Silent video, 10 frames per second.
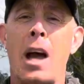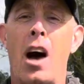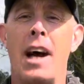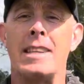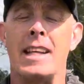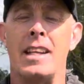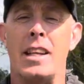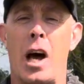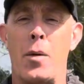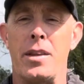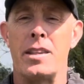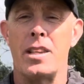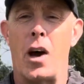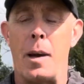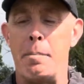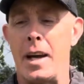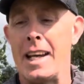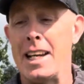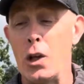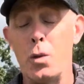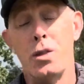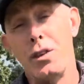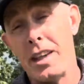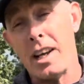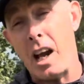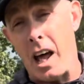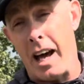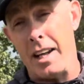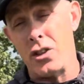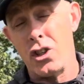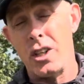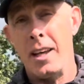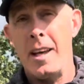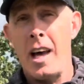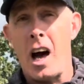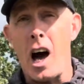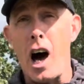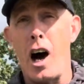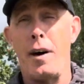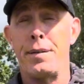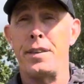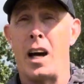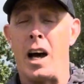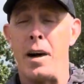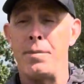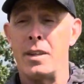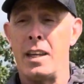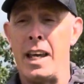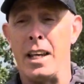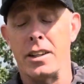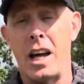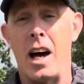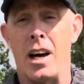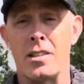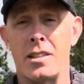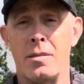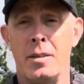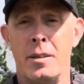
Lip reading: I didn't know at the time, but he loosened the clutch after he had cast.